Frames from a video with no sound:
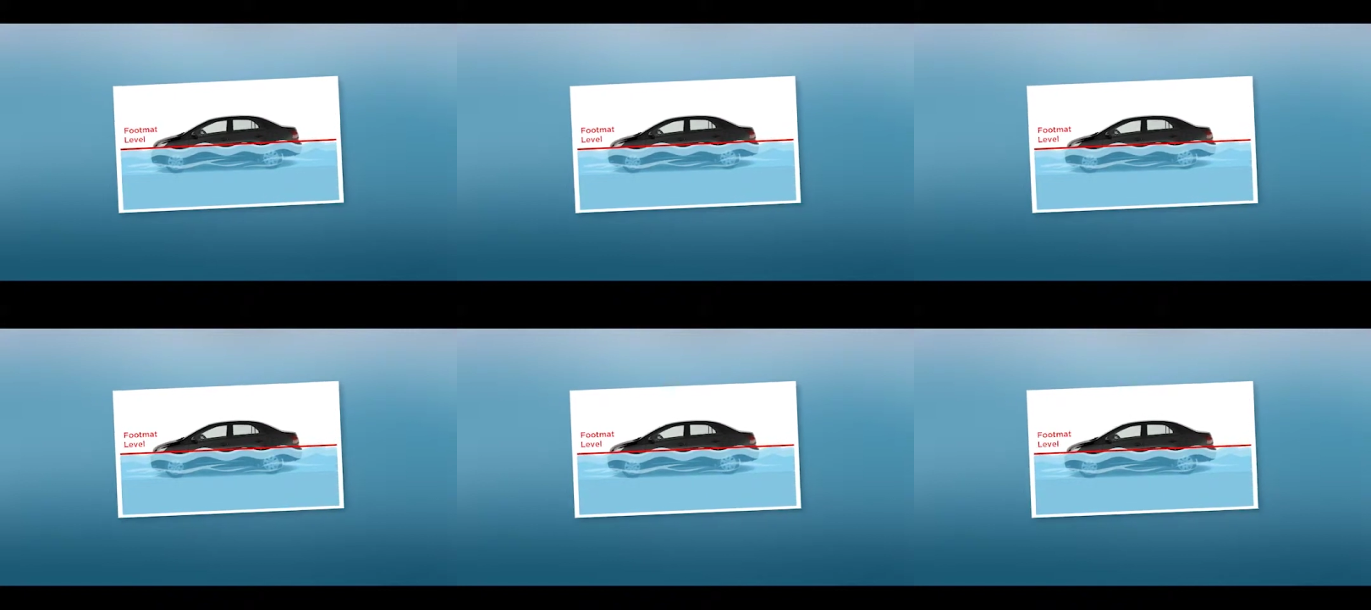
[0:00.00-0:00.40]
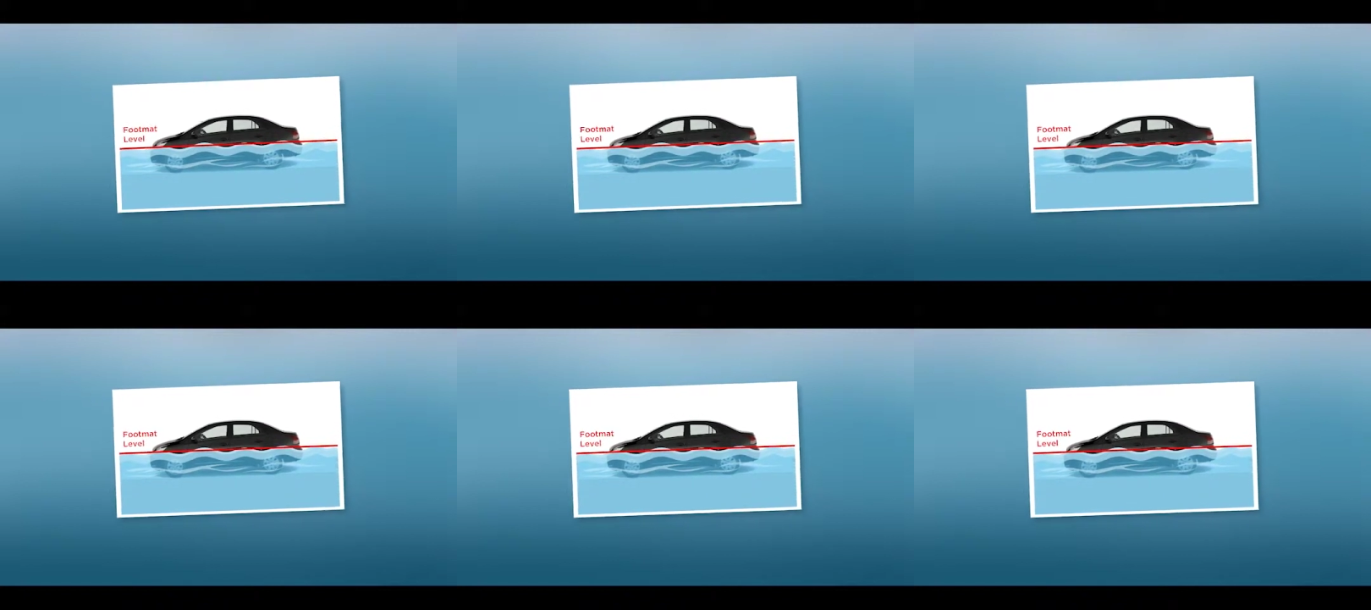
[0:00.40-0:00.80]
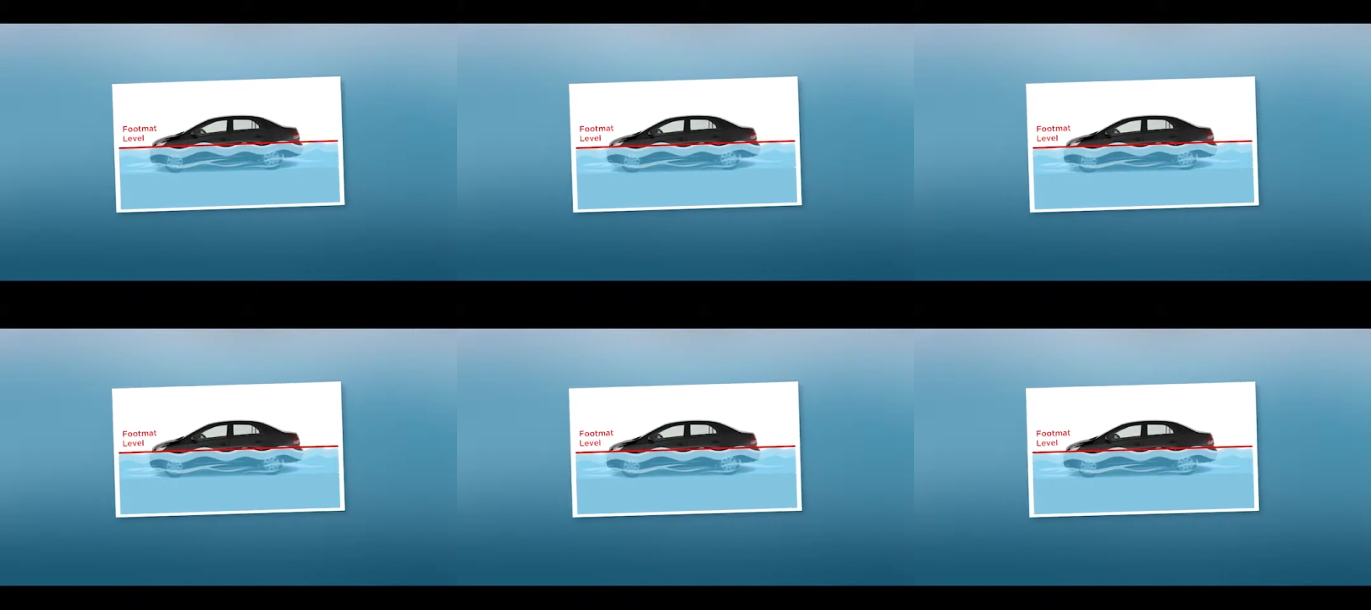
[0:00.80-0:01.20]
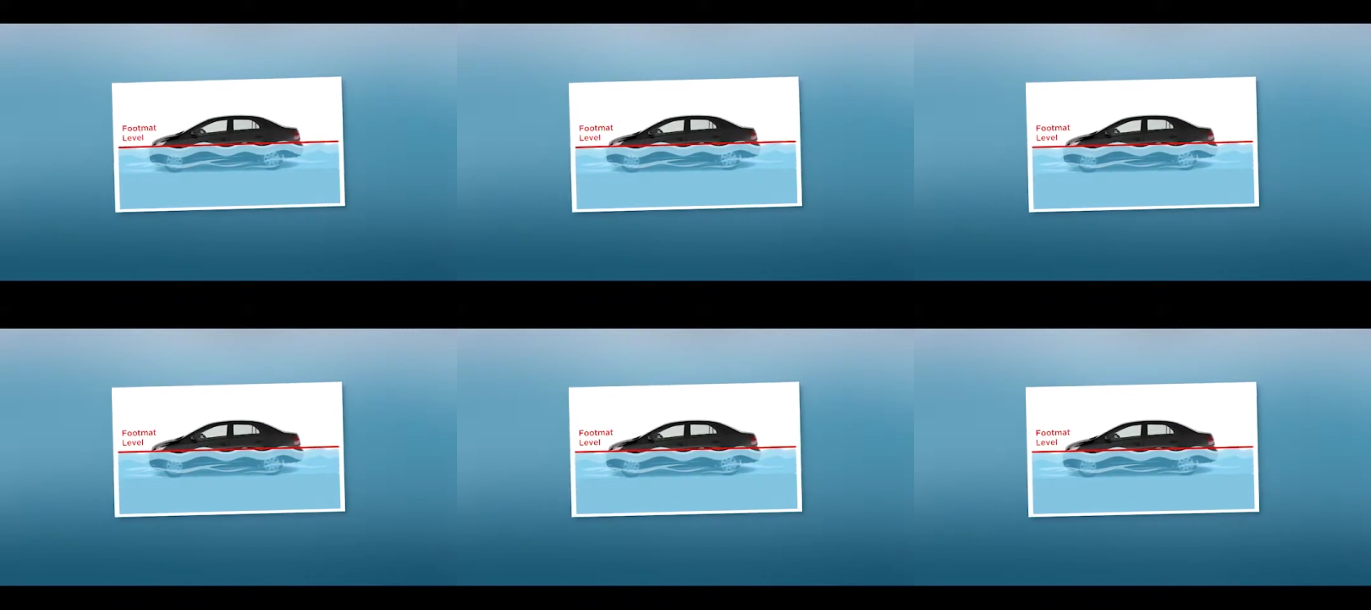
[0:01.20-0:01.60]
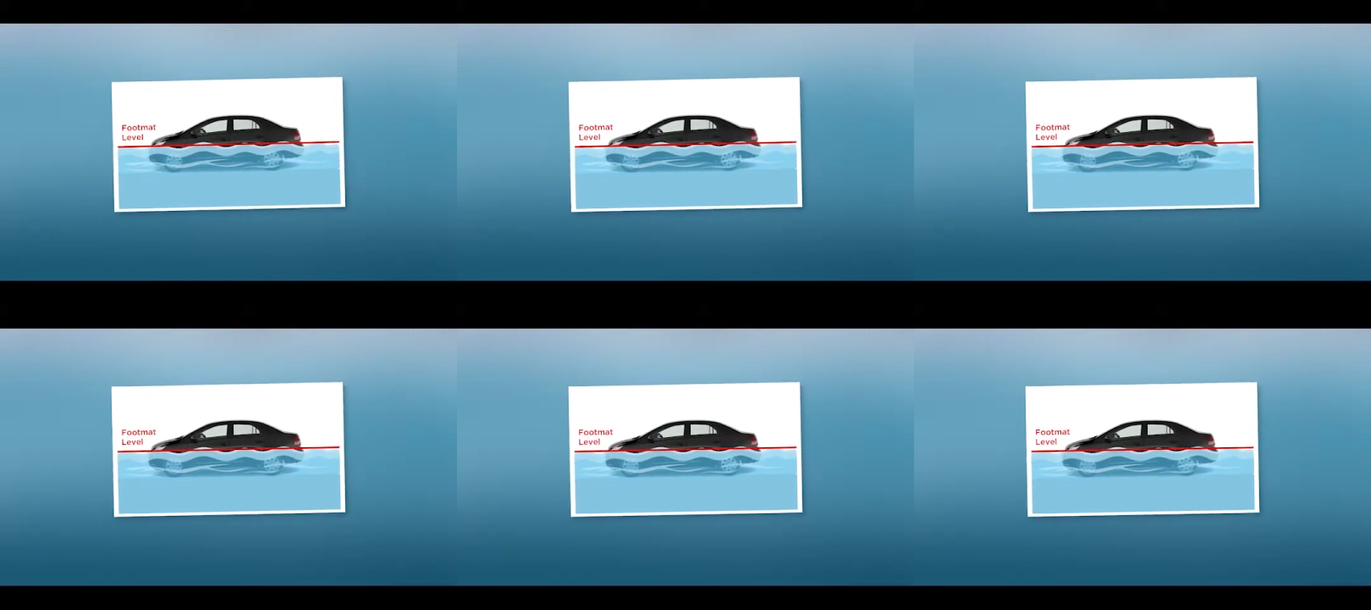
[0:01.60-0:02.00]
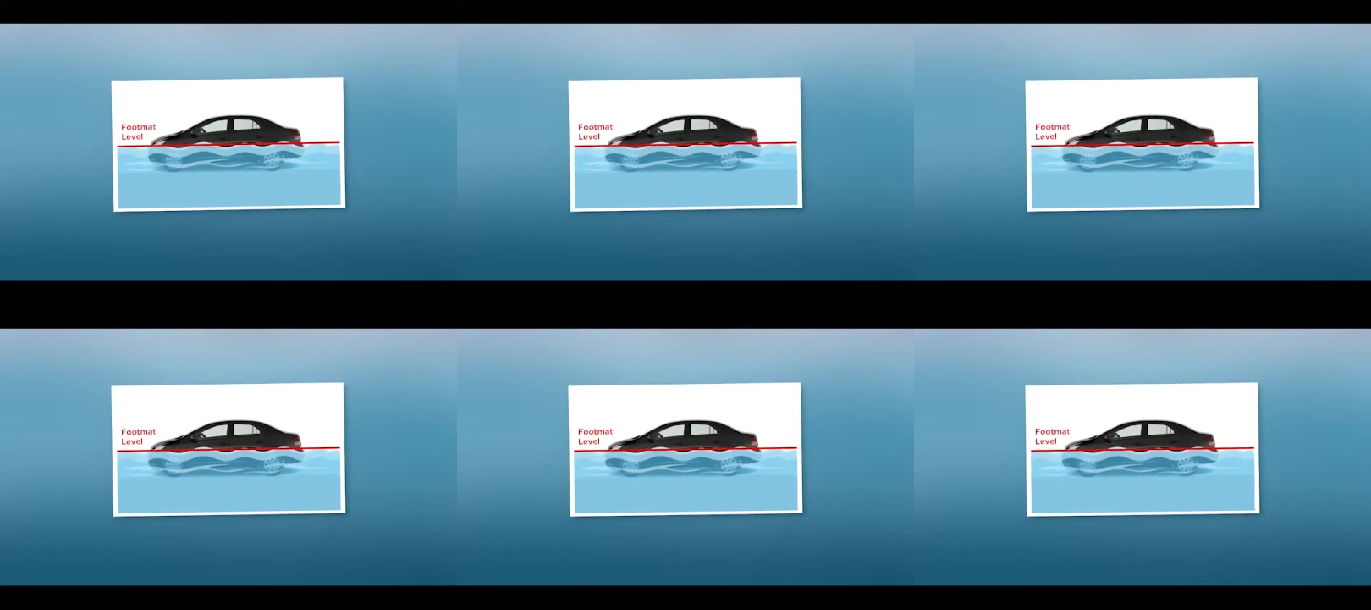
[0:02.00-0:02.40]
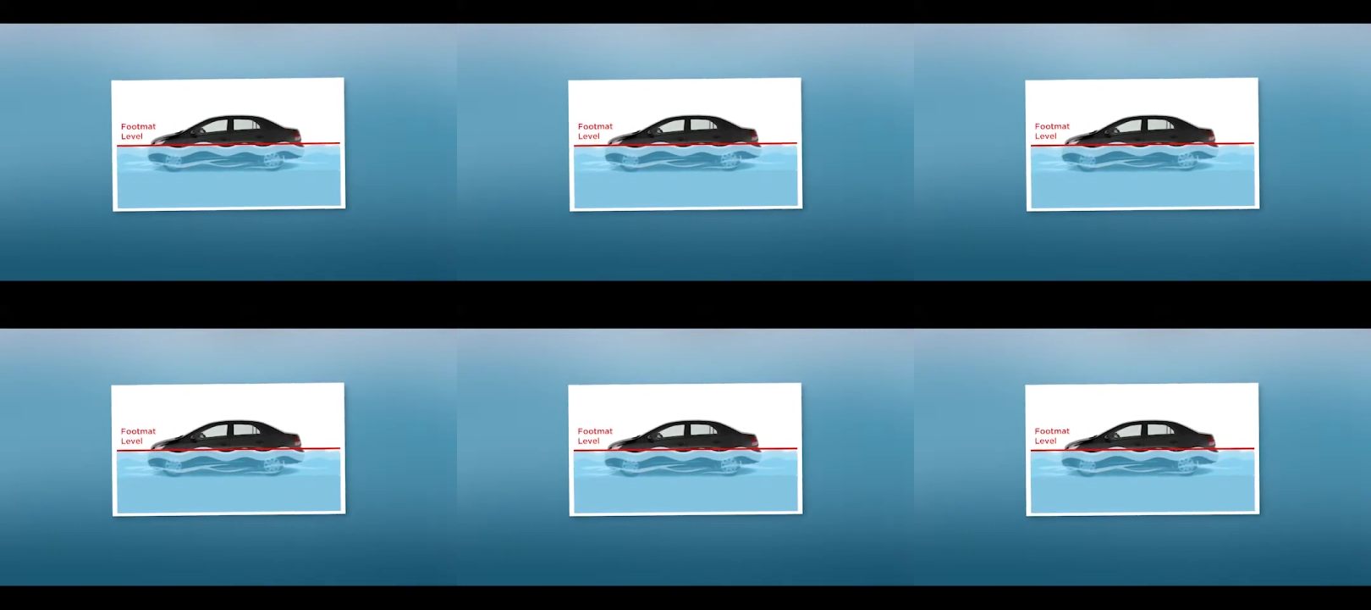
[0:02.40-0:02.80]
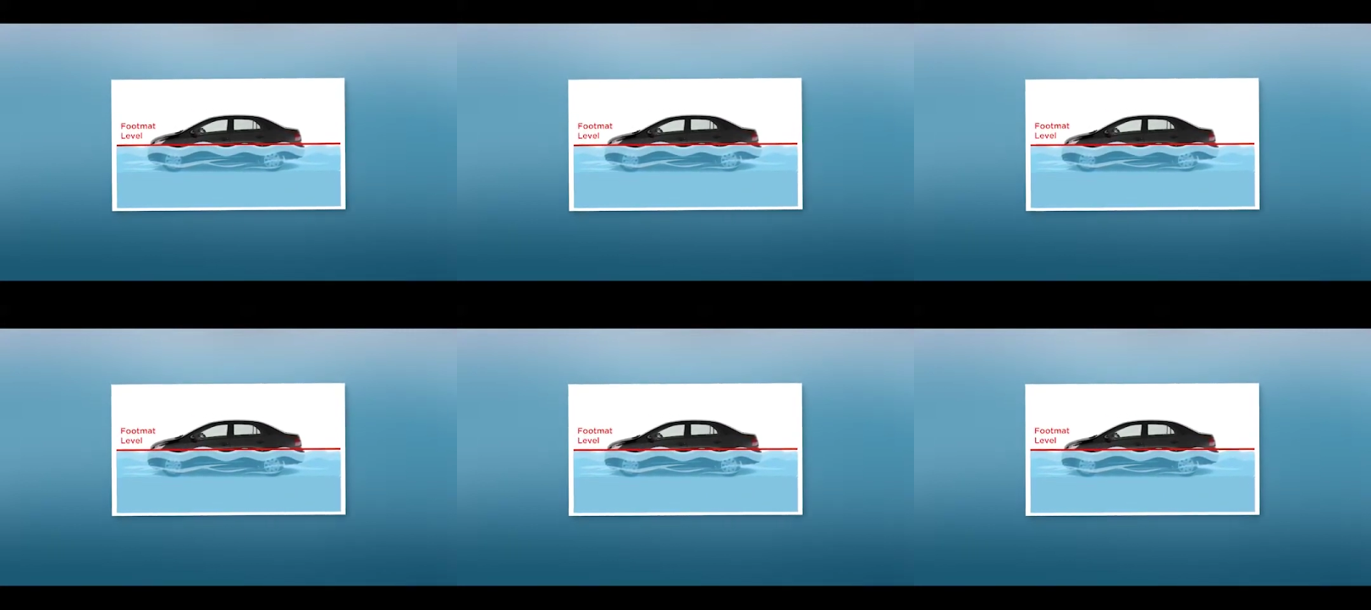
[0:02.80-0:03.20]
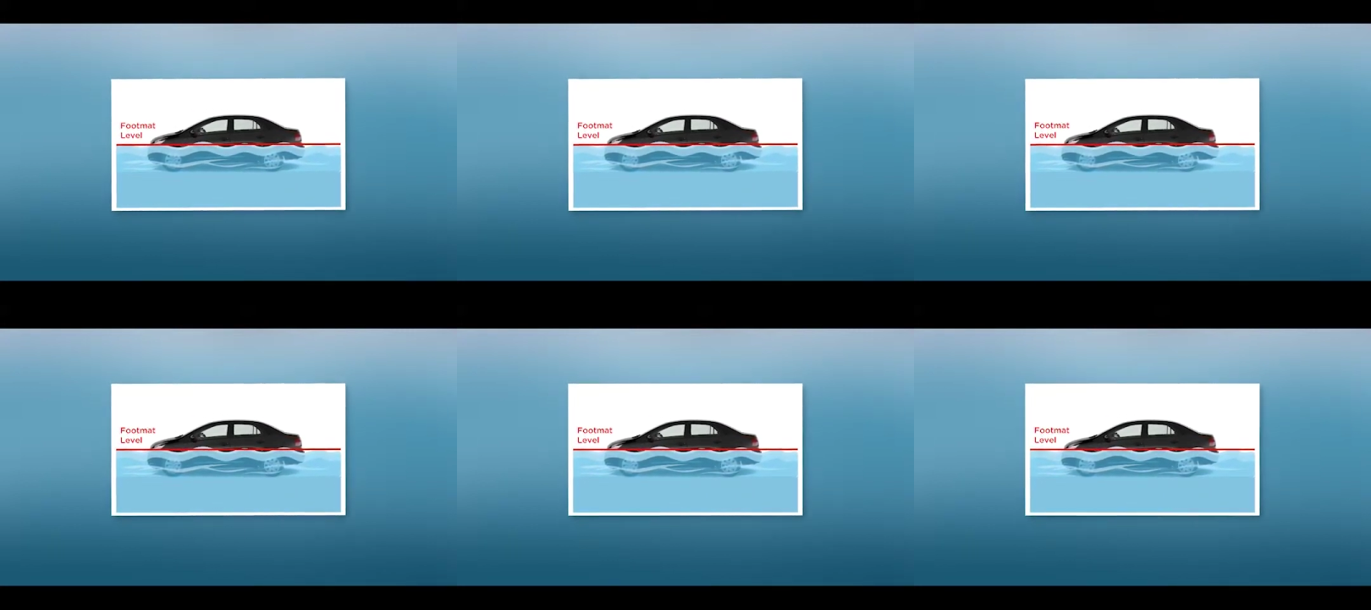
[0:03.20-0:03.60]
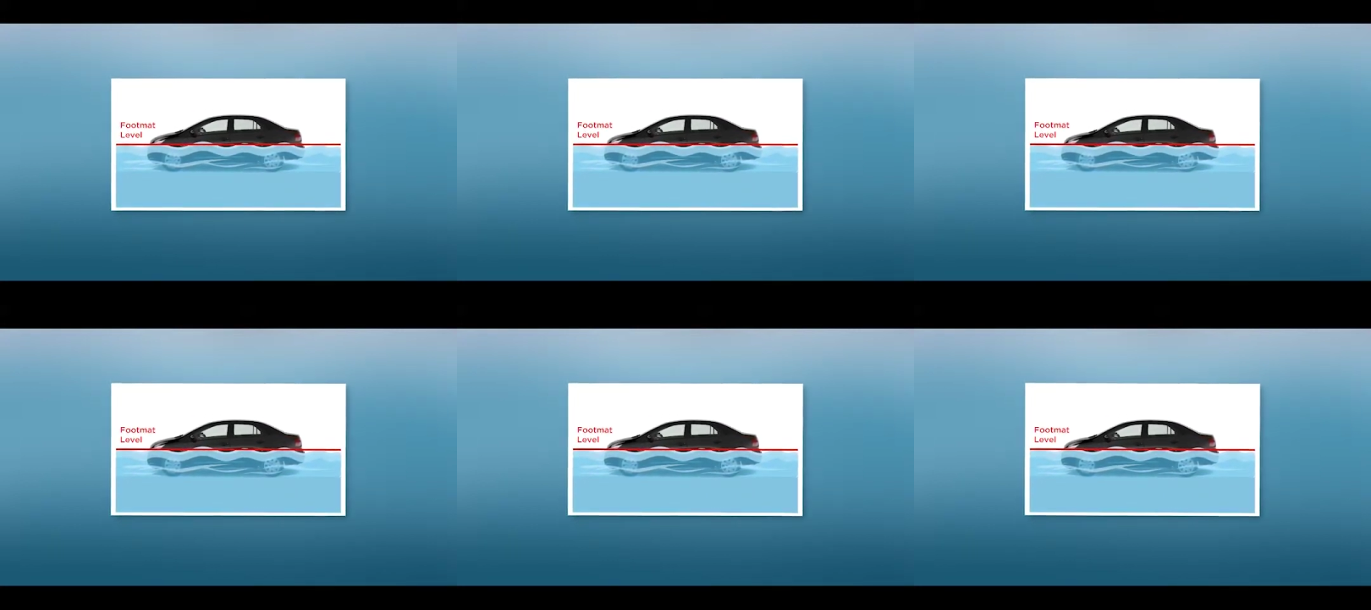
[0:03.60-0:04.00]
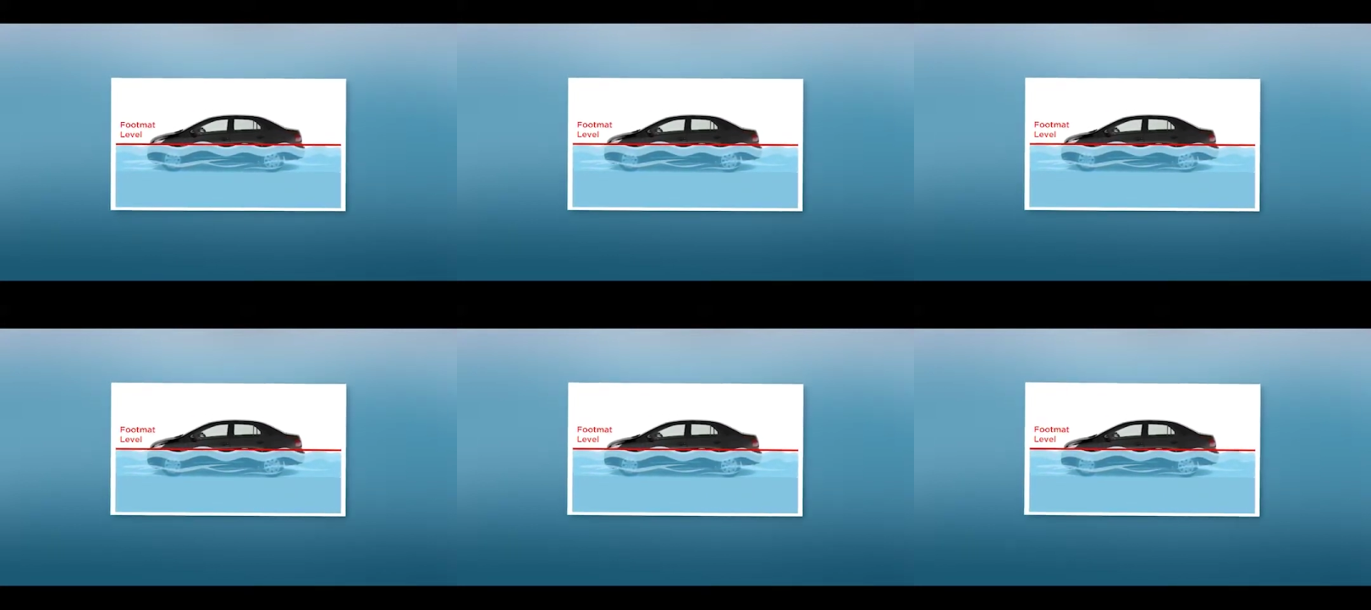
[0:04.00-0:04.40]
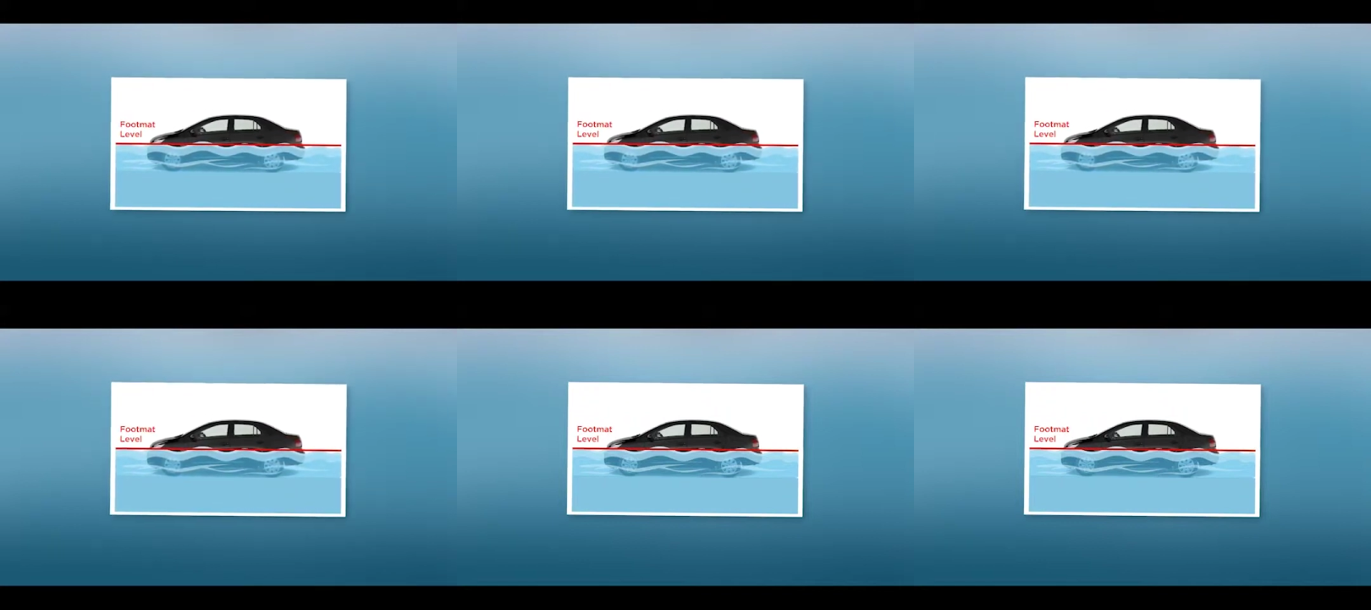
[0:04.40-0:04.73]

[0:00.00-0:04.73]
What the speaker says: [unreadable: no face in view]